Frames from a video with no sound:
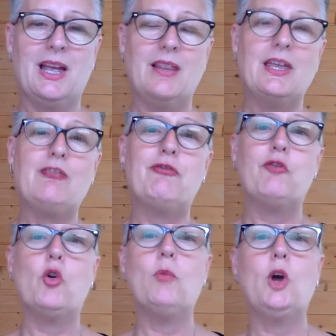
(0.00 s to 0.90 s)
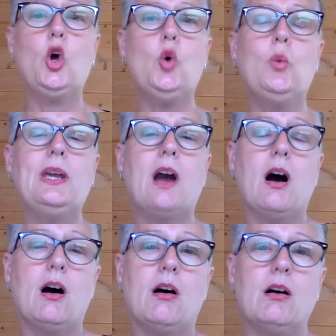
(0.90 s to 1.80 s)
They form who we
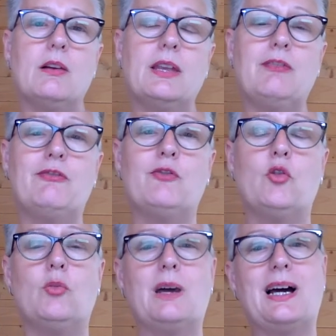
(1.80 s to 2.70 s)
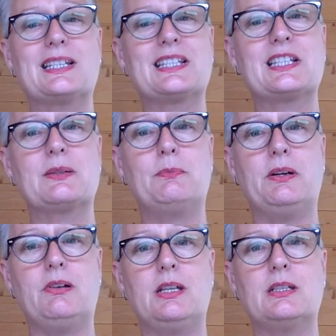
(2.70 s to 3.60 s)
are, they form our
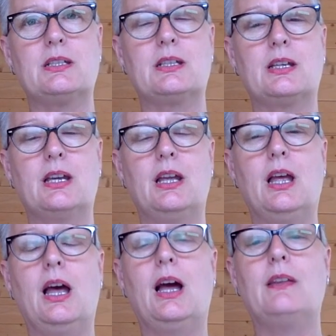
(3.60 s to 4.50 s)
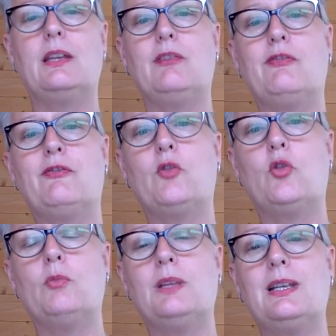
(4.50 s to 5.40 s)
spirit, and they
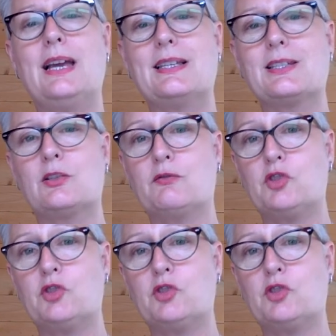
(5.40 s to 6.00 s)
form the lesson of